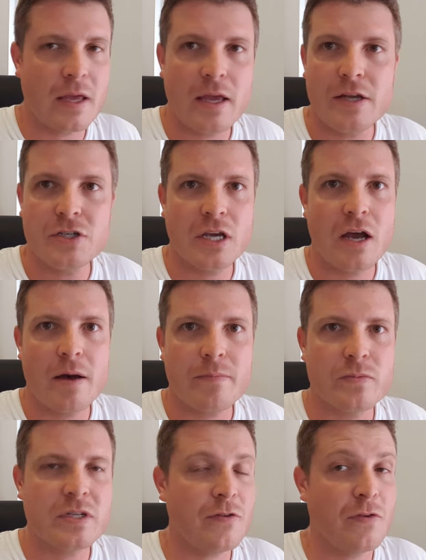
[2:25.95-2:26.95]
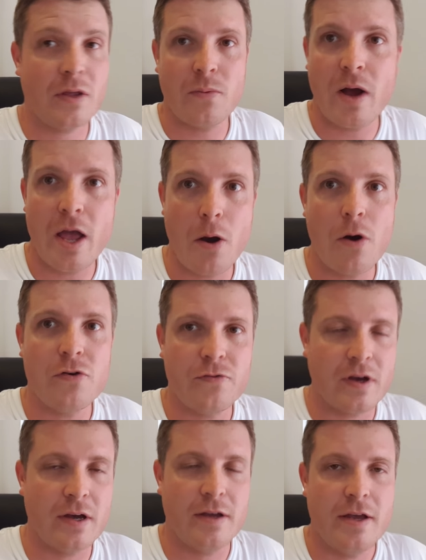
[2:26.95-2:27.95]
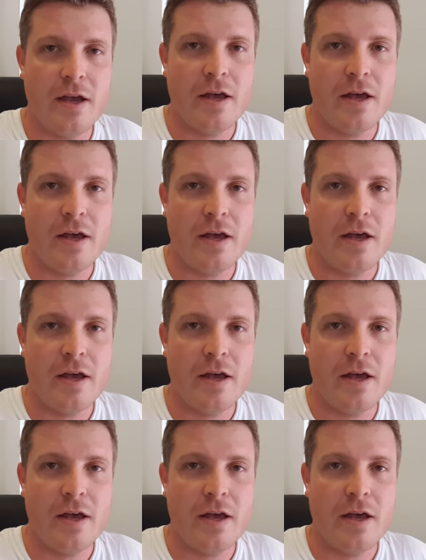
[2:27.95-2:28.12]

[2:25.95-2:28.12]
edging up, definitely way over